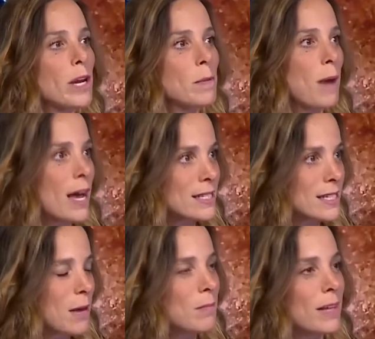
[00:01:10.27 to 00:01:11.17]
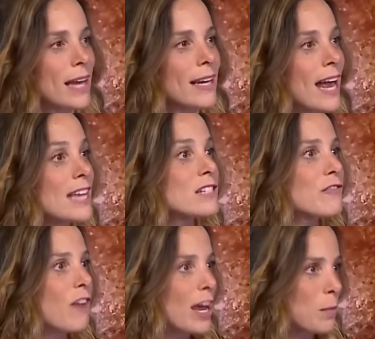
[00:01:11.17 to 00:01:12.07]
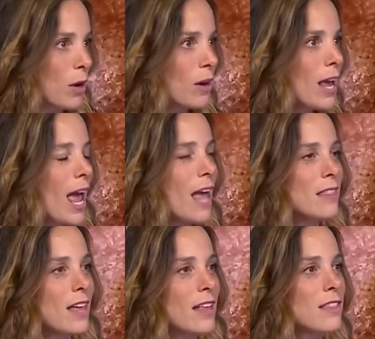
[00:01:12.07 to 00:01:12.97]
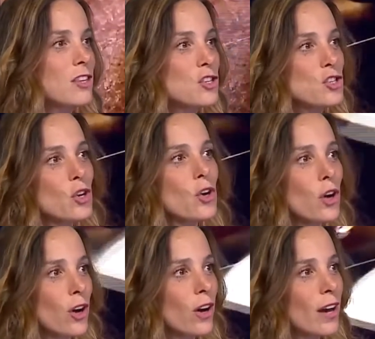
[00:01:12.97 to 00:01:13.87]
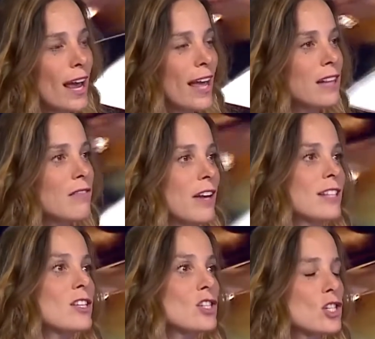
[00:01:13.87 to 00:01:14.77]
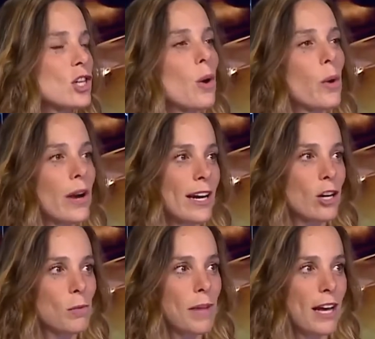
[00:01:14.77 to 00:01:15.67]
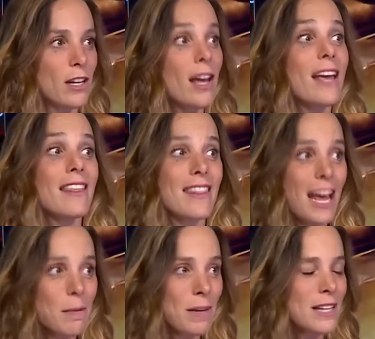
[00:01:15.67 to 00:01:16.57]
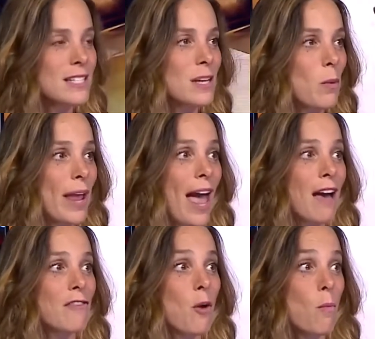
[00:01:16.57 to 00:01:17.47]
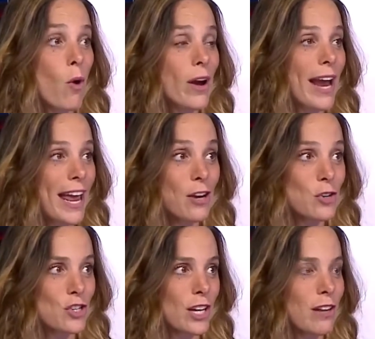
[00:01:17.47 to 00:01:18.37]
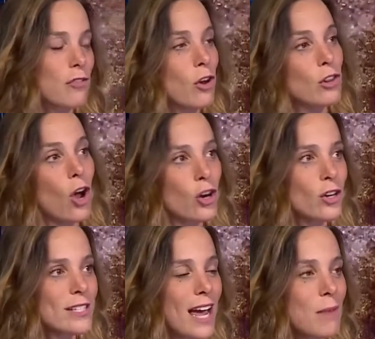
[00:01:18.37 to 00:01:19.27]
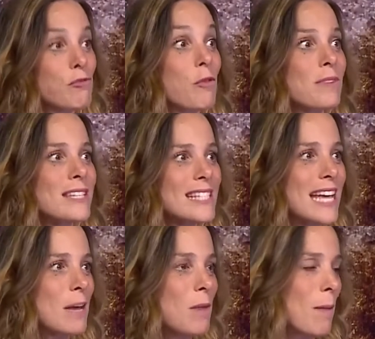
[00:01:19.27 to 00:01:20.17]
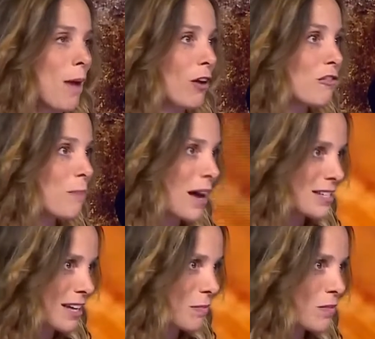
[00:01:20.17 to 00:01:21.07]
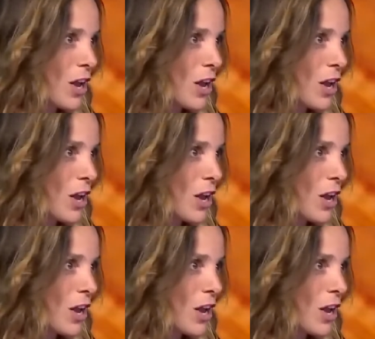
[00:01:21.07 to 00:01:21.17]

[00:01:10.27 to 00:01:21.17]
wheat pasta, like it has fiber, and then the sugar elevates slower in our blood. That means that we have more energy for a longer time from the same amount of pasta.